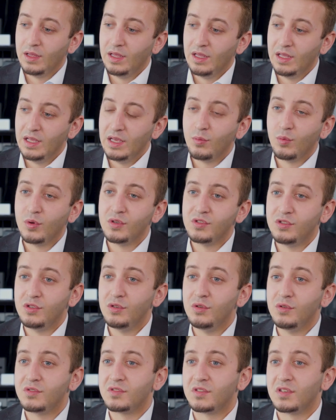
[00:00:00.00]
it was
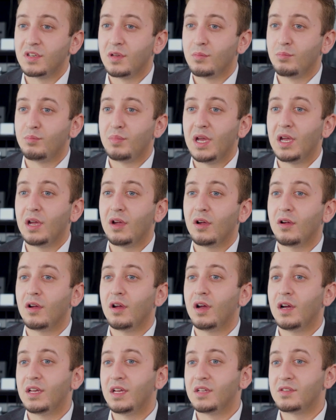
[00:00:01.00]
used to compare
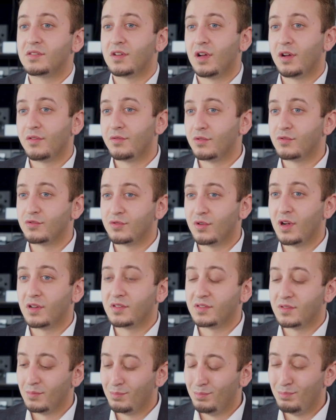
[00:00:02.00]
against other
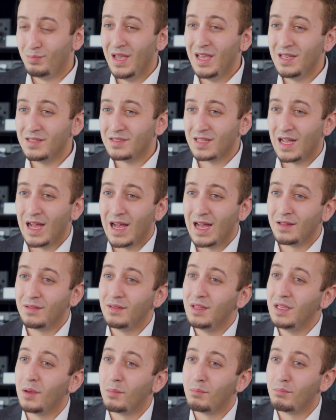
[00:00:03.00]
trucks based on
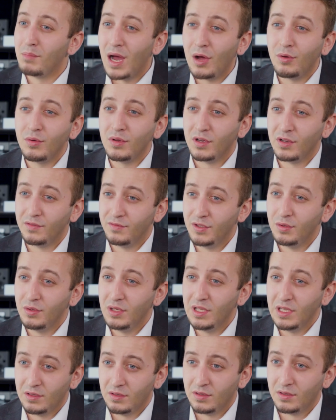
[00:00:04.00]
the amount of
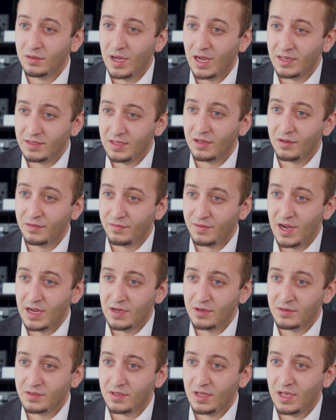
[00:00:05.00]
unique
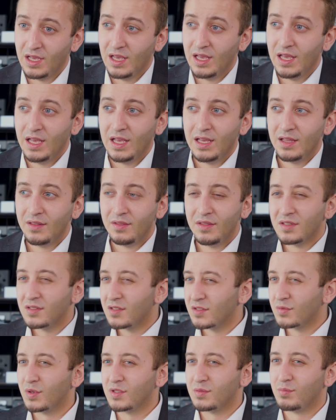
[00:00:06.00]
identifiers. This
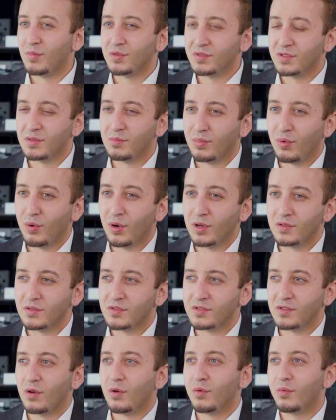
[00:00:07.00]
is what's most important.
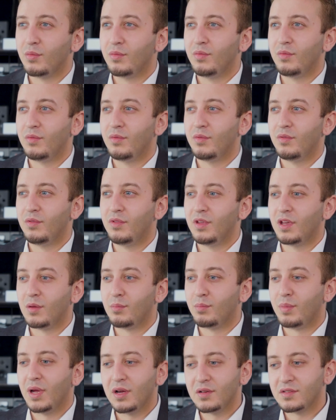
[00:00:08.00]
So the
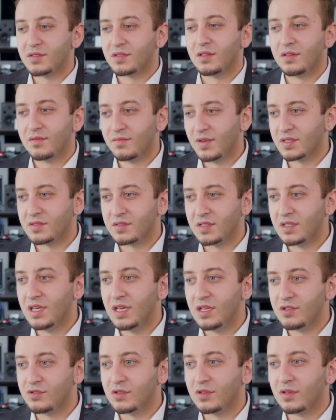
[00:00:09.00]
comparison
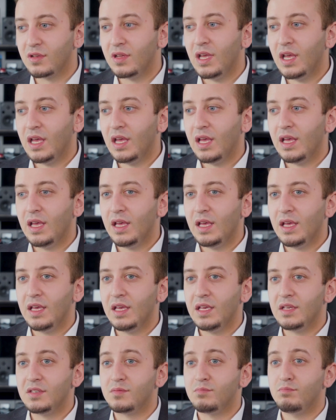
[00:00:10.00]
investigation
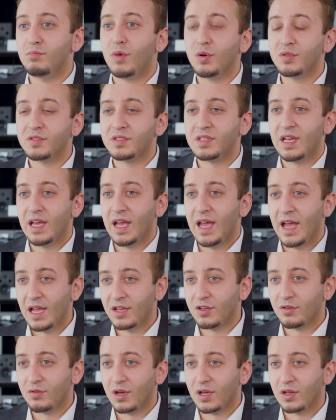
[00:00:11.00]
is most
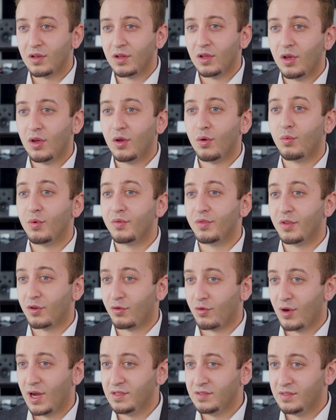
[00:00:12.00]
accurate when the
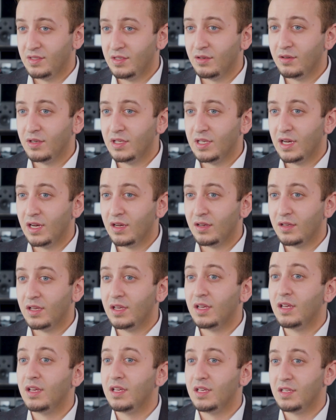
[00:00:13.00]
criteria
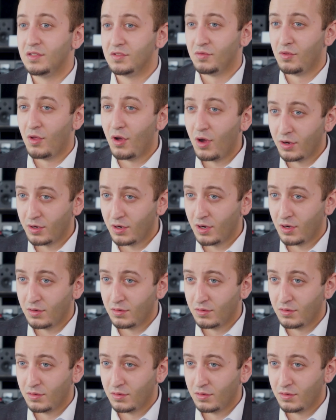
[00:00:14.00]
is longer.